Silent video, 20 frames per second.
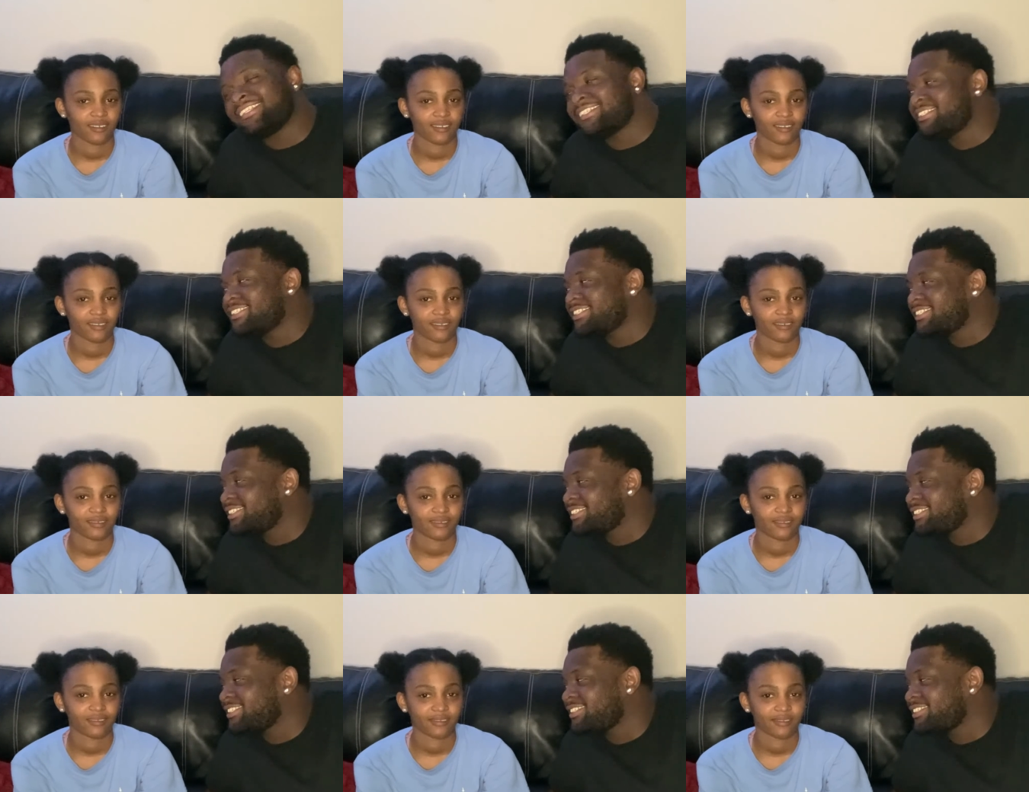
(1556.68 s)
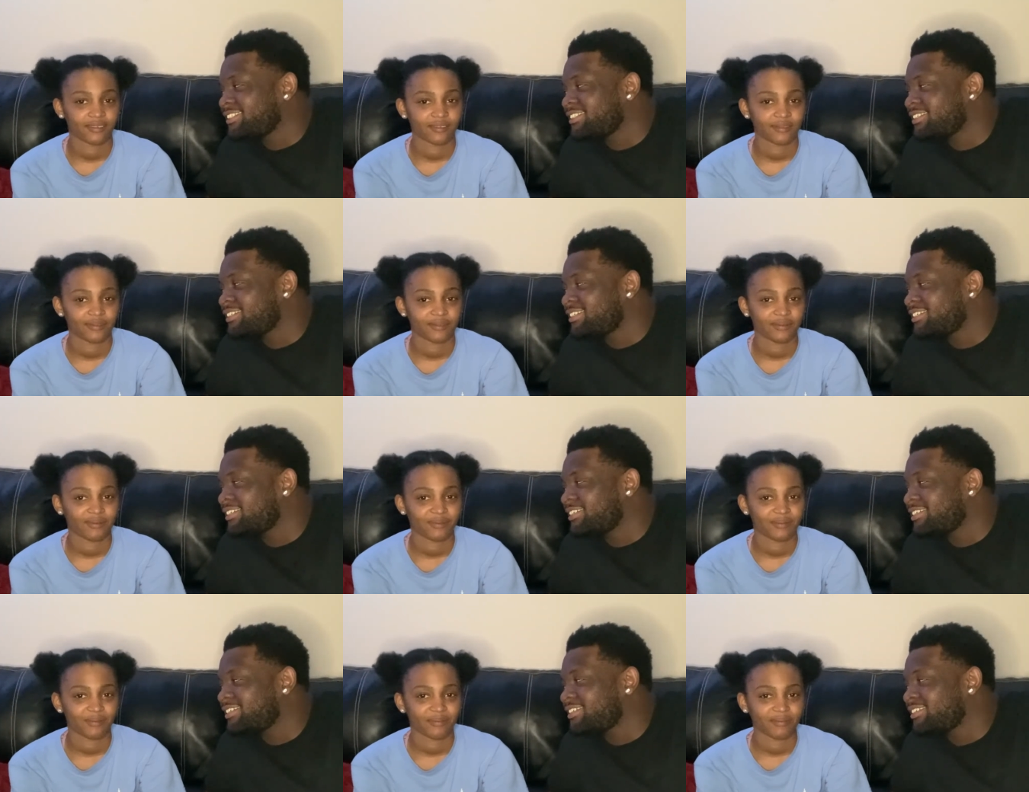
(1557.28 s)

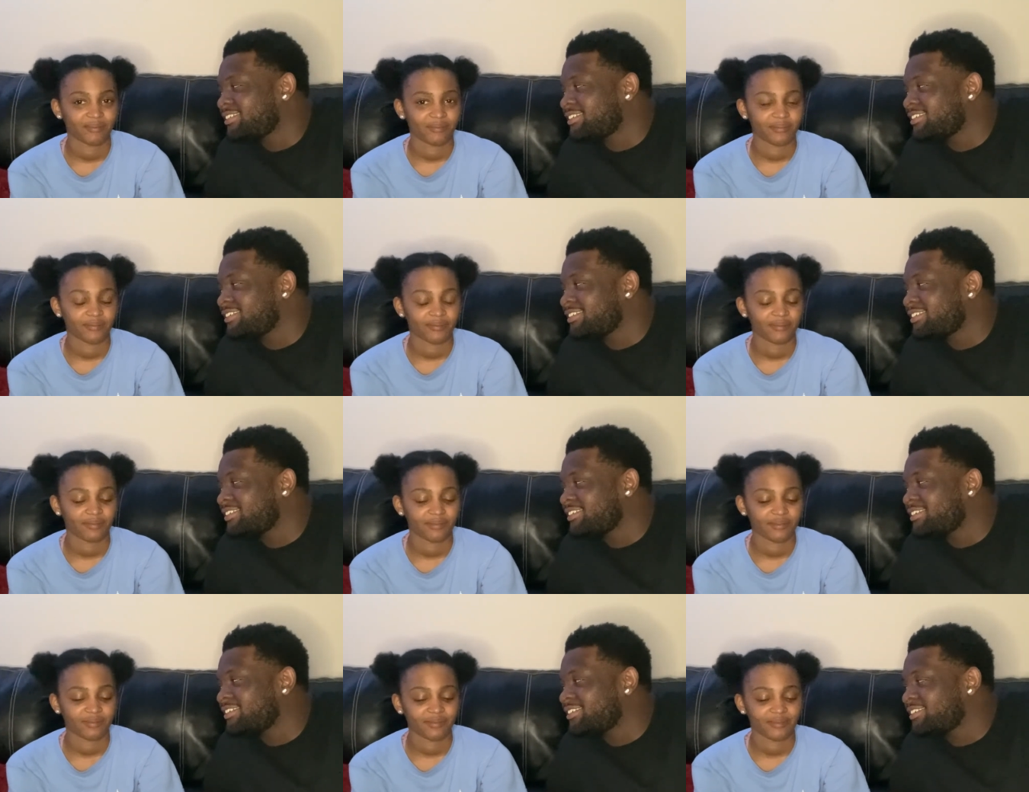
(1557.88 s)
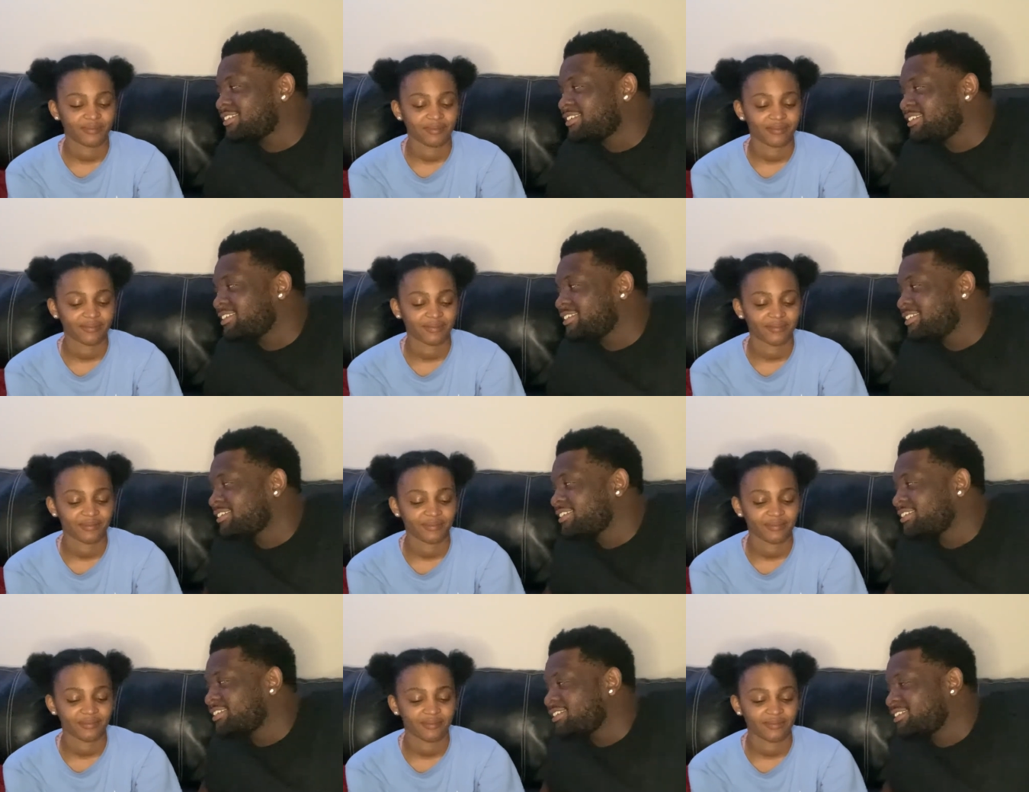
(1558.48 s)

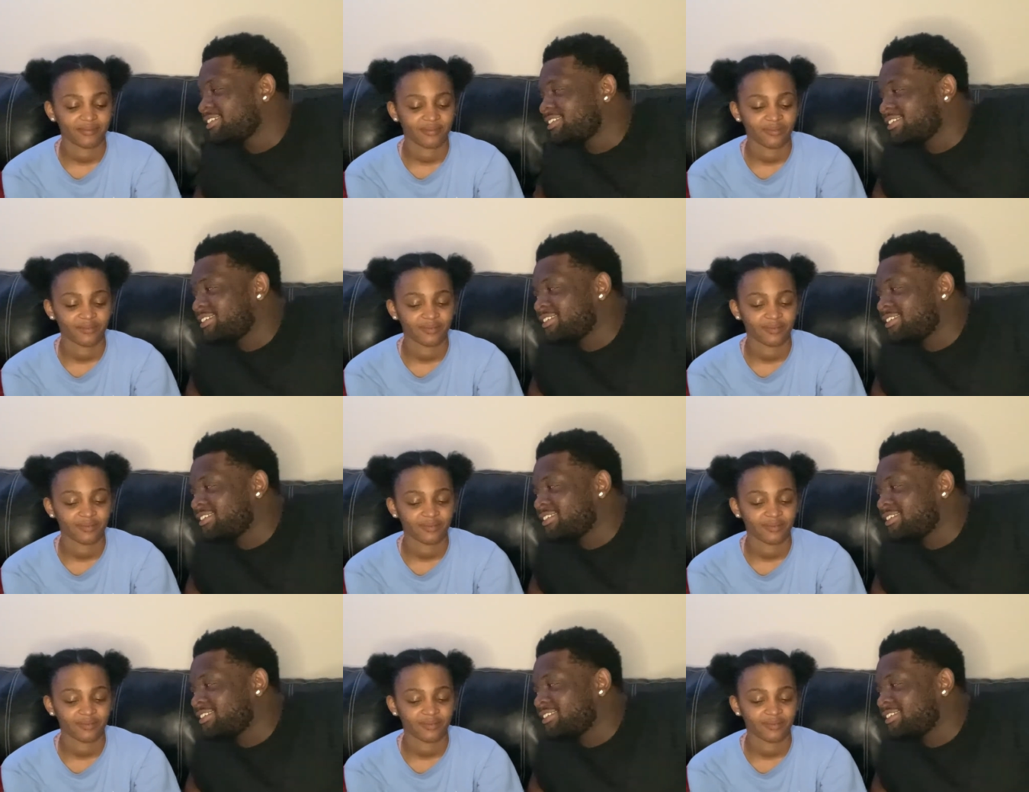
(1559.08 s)
Nobody speaks.